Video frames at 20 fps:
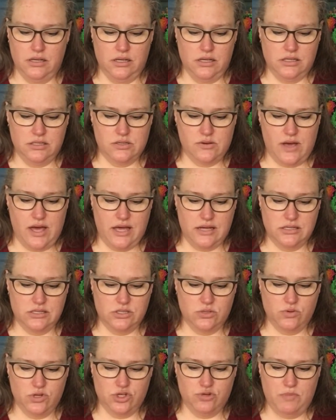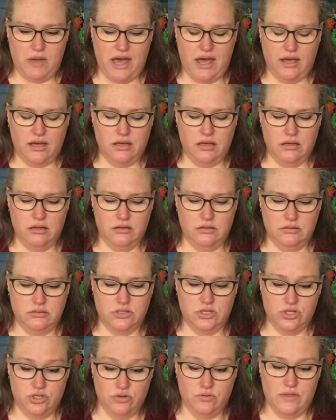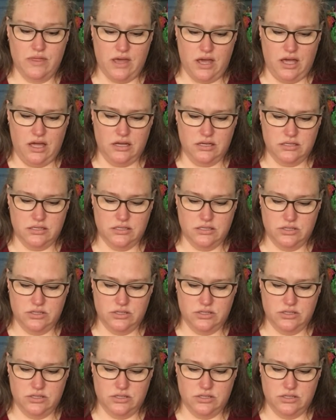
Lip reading: So I had to switch back to doing that